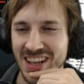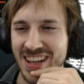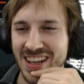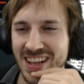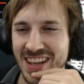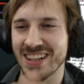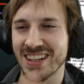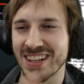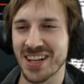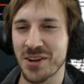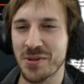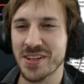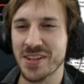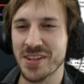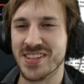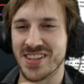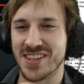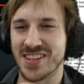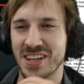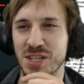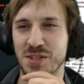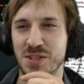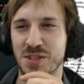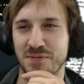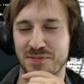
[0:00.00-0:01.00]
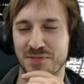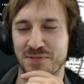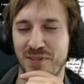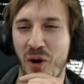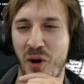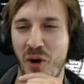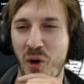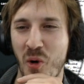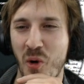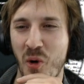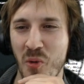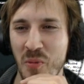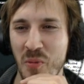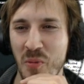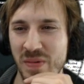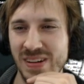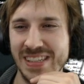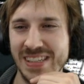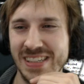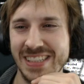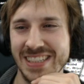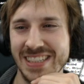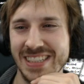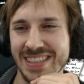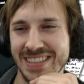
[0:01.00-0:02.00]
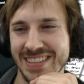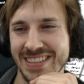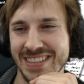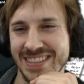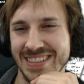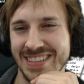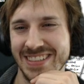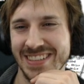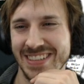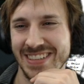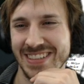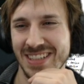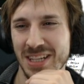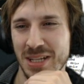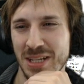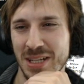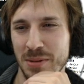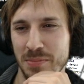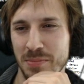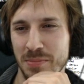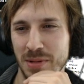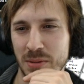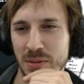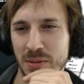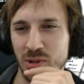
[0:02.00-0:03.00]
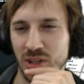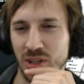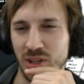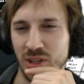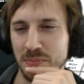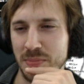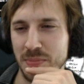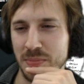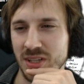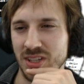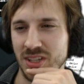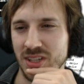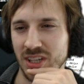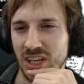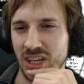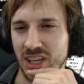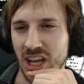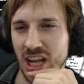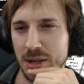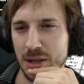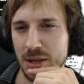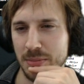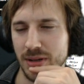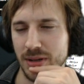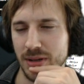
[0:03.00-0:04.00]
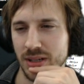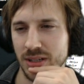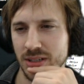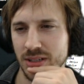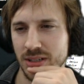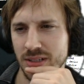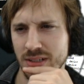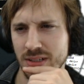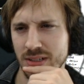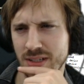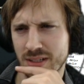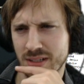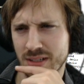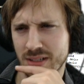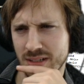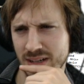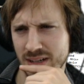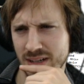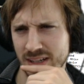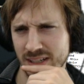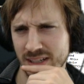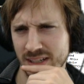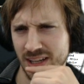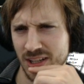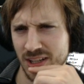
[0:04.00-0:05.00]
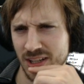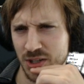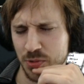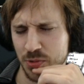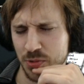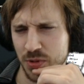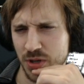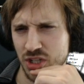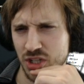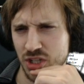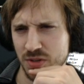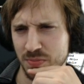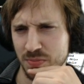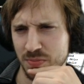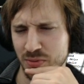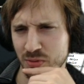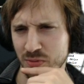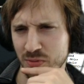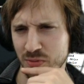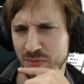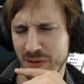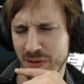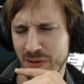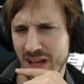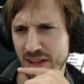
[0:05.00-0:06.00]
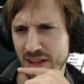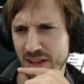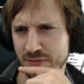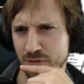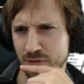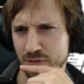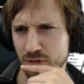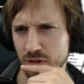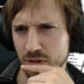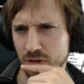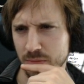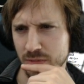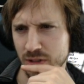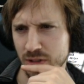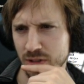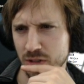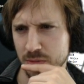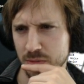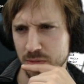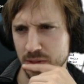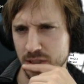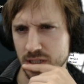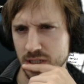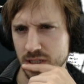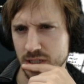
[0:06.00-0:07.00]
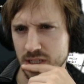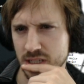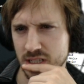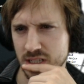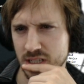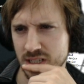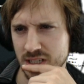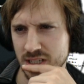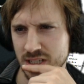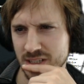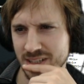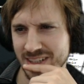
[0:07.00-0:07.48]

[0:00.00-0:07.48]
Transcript: literally says foam. Maybe you can beat the game? I can't reach the blue platform. No penis.